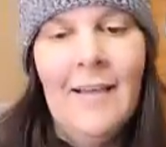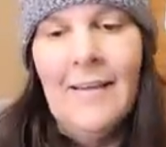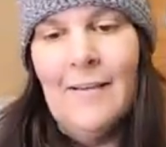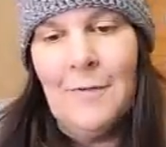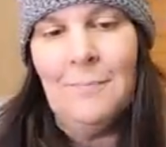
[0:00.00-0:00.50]

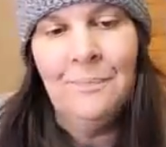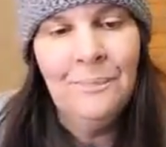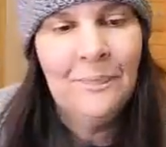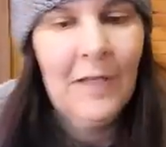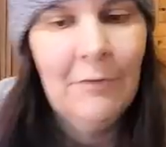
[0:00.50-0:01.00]
uh, um,
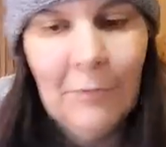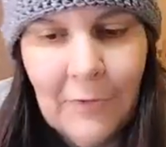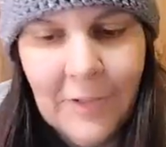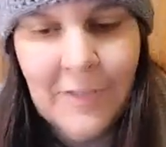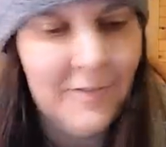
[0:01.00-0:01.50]

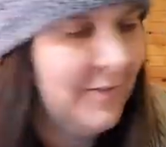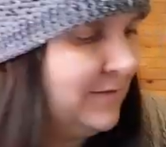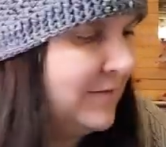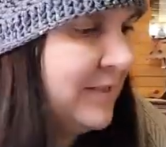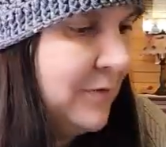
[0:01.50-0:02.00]
for
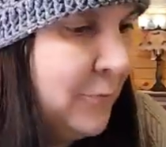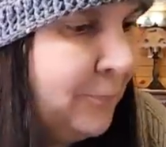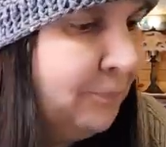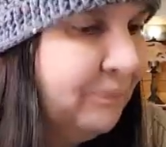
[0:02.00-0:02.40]
to do.